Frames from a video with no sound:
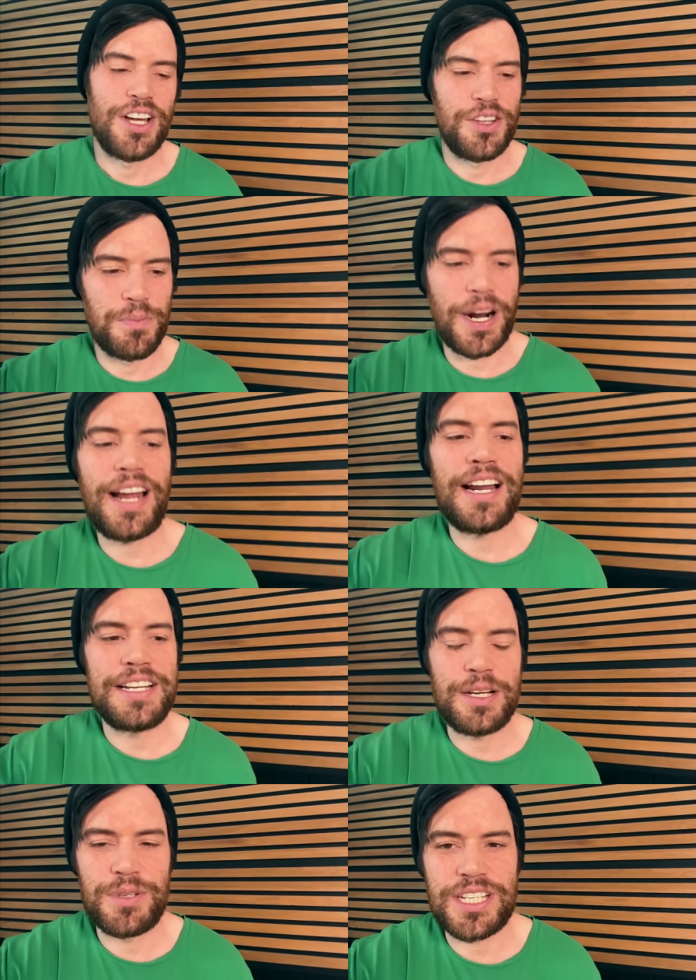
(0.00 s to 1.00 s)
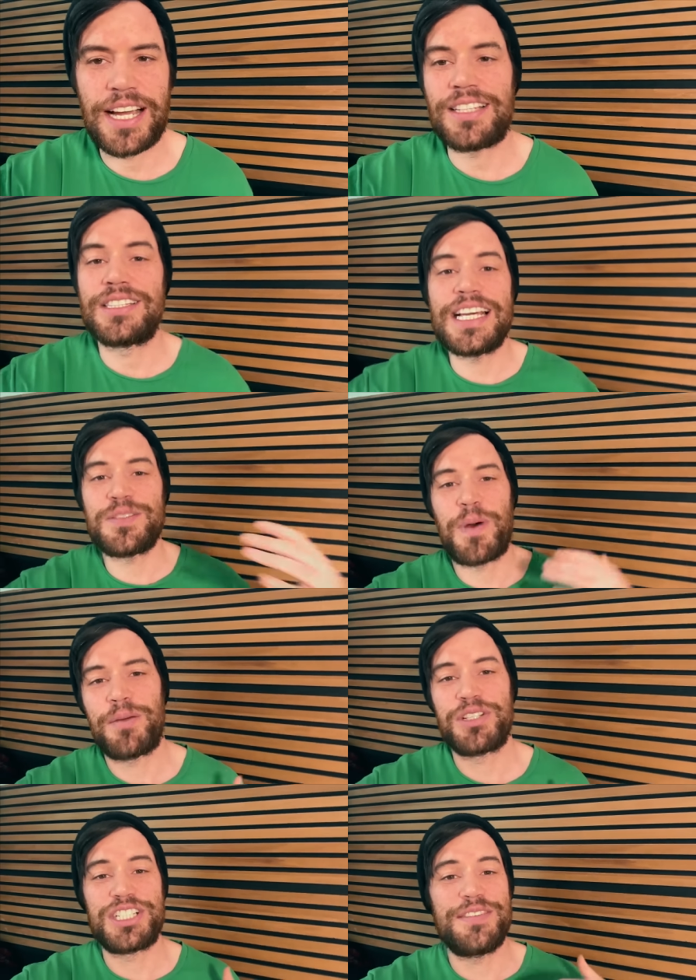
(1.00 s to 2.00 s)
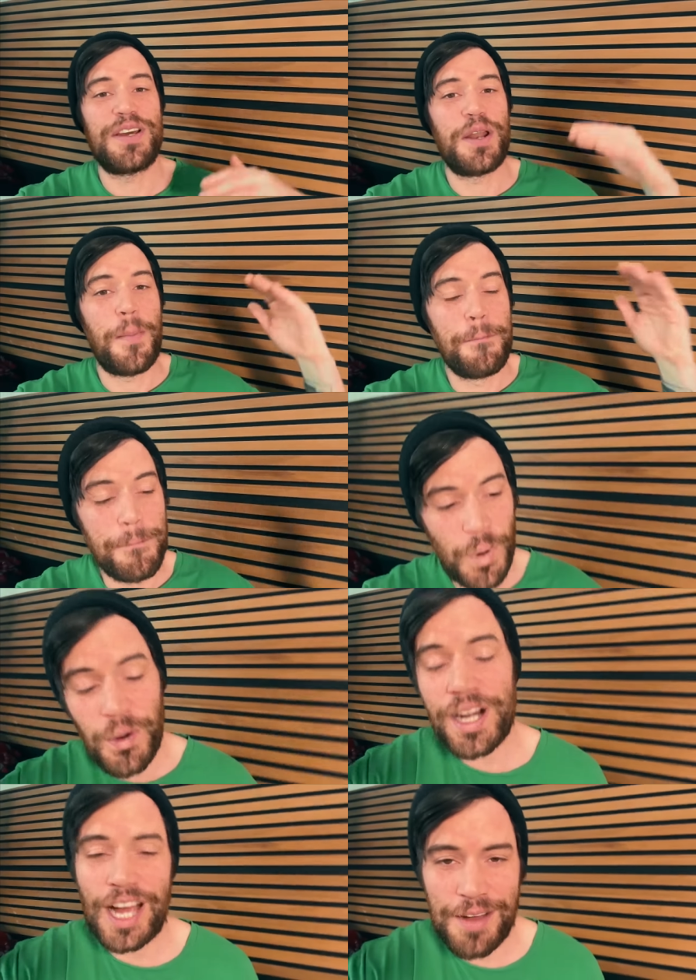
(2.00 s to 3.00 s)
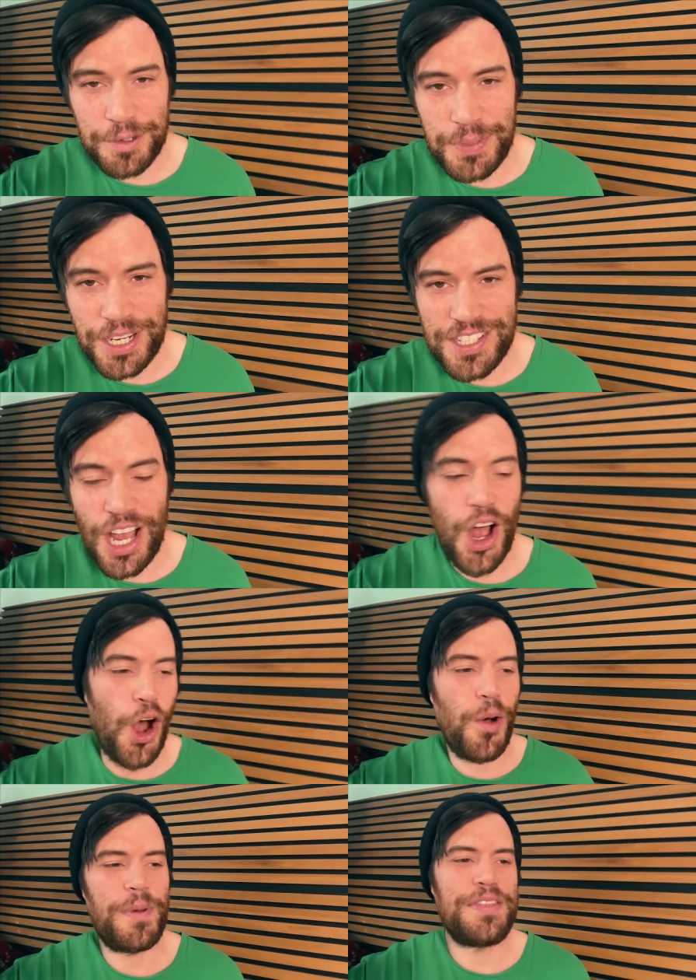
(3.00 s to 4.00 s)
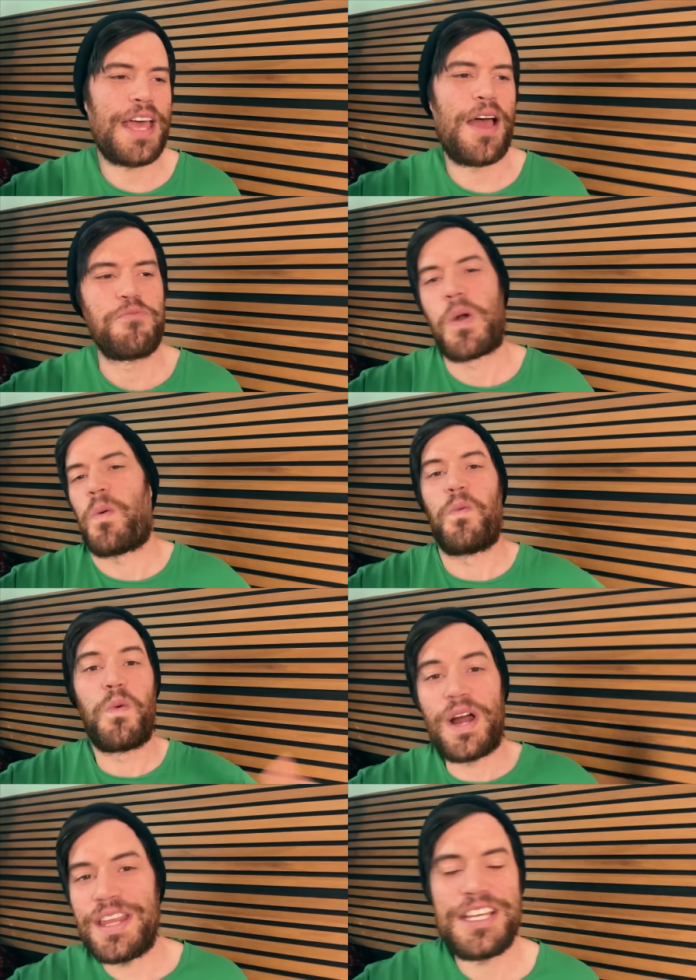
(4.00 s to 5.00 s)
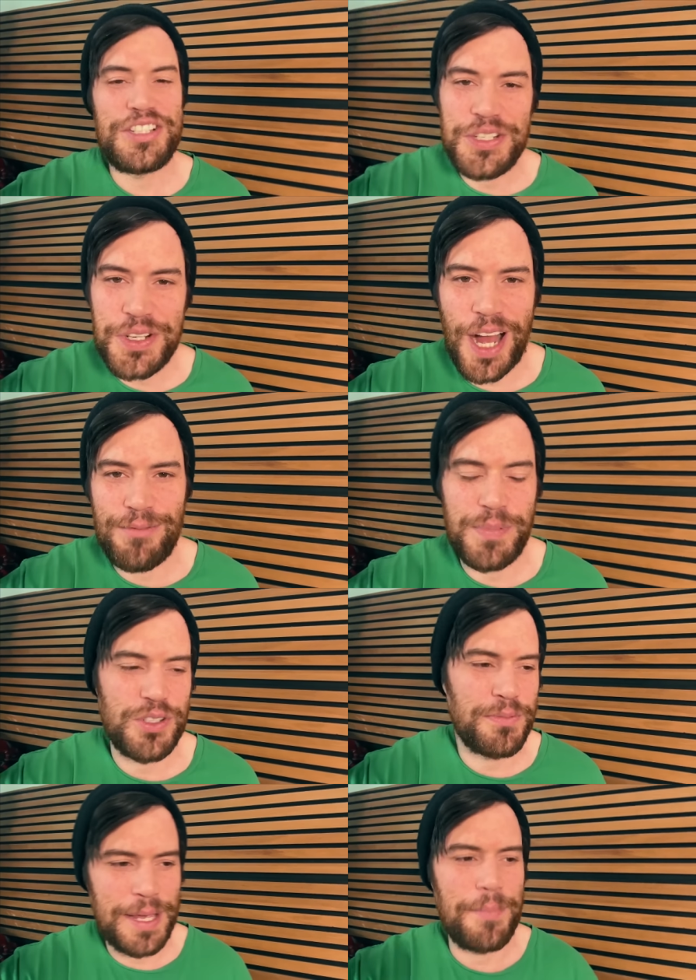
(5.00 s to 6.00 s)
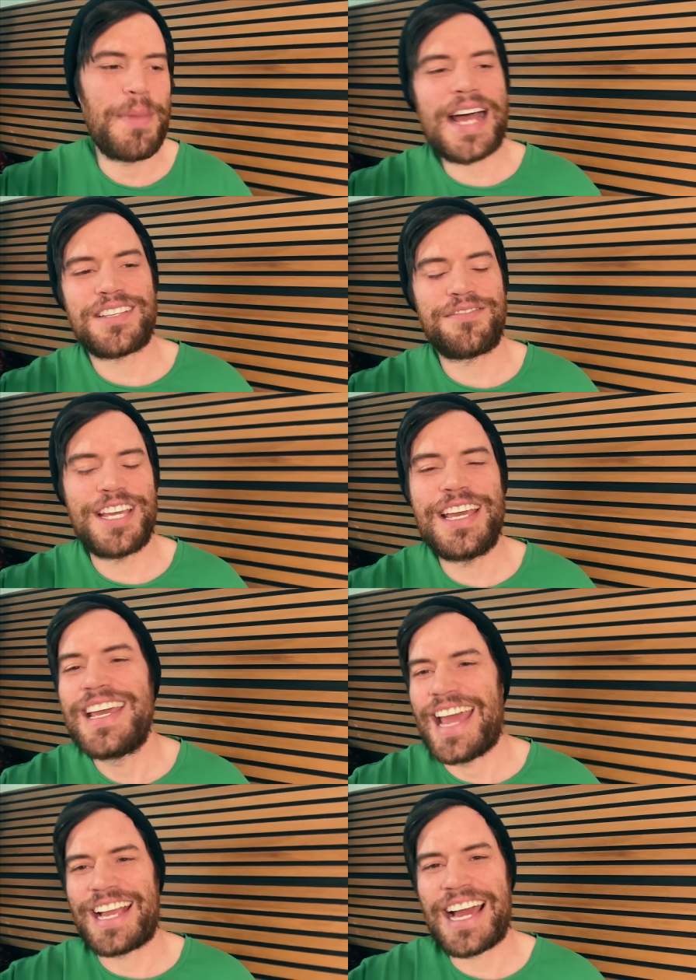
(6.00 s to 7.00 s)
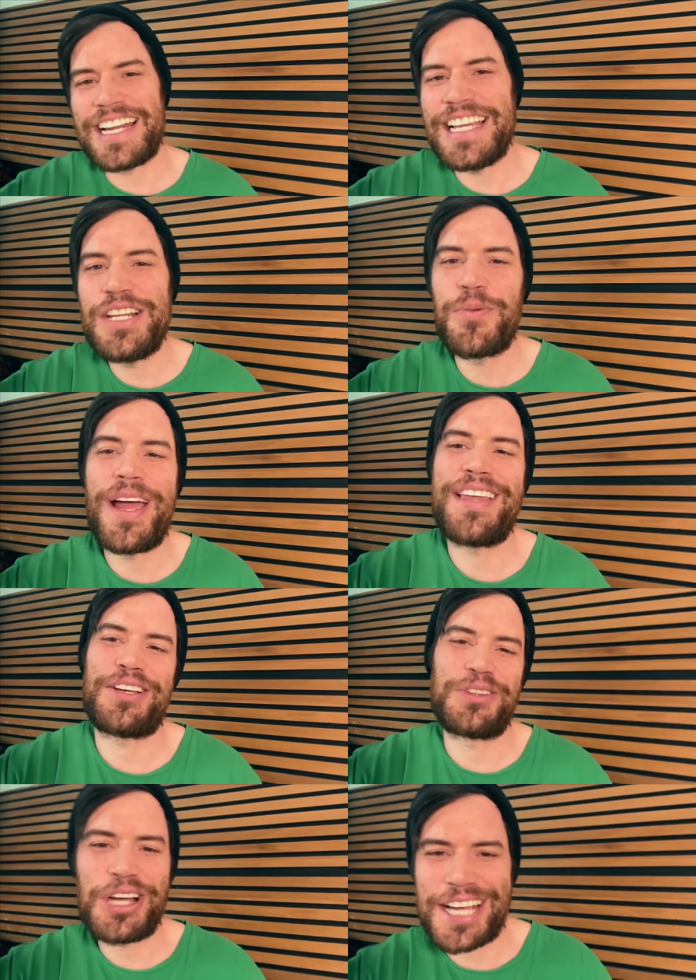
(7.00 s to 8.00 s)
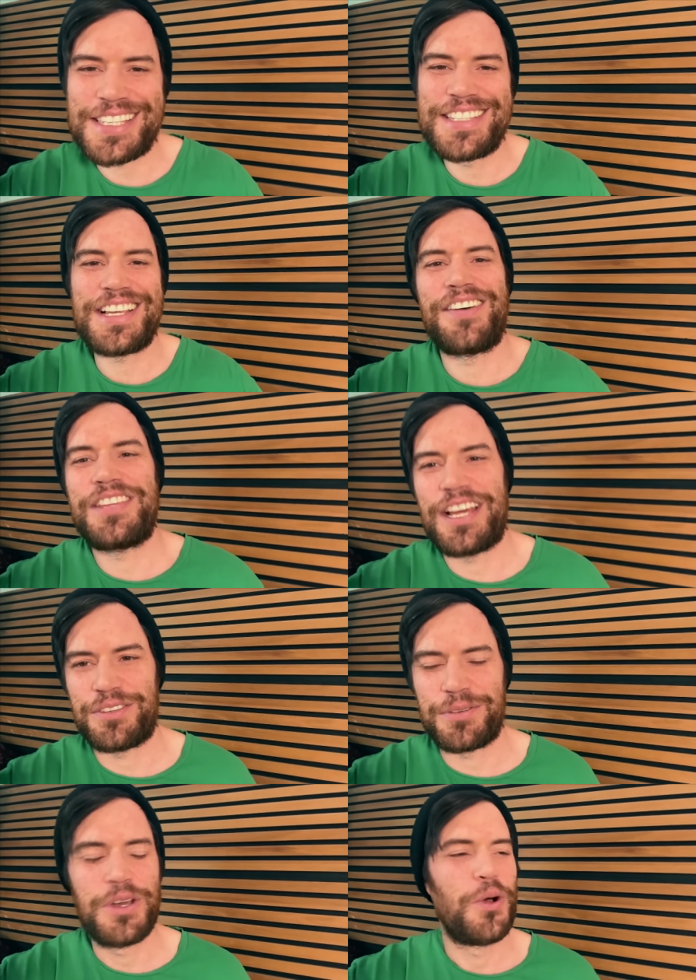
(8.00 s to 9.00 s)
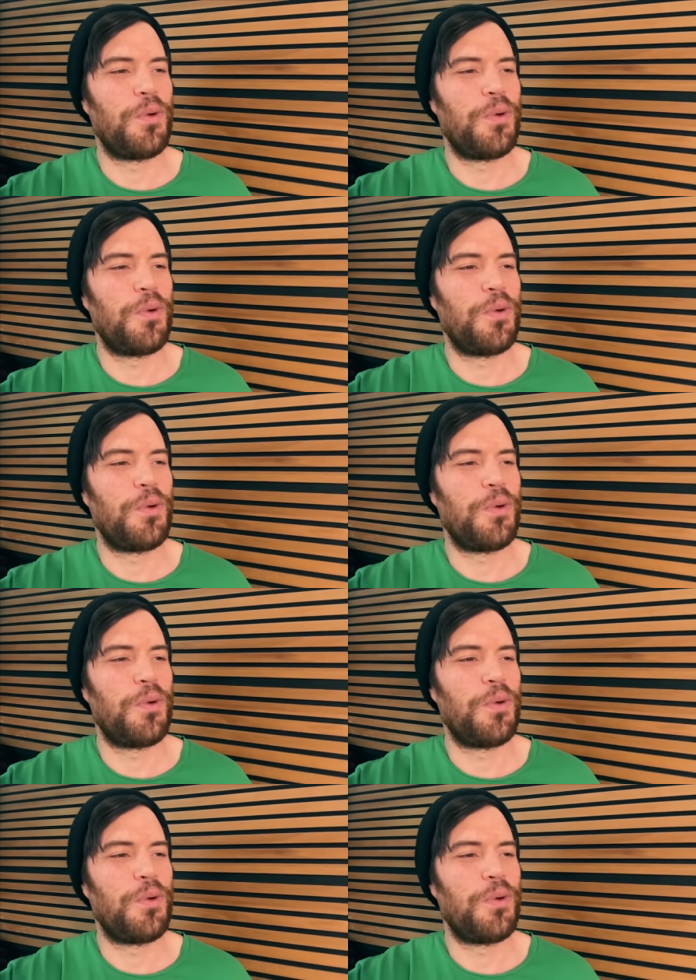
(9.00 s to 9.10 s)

Their bright idea was like, let's publish even more comic books, hoping that one of these new comic books will be a massive hit and kind of eat away at the losses of the other one.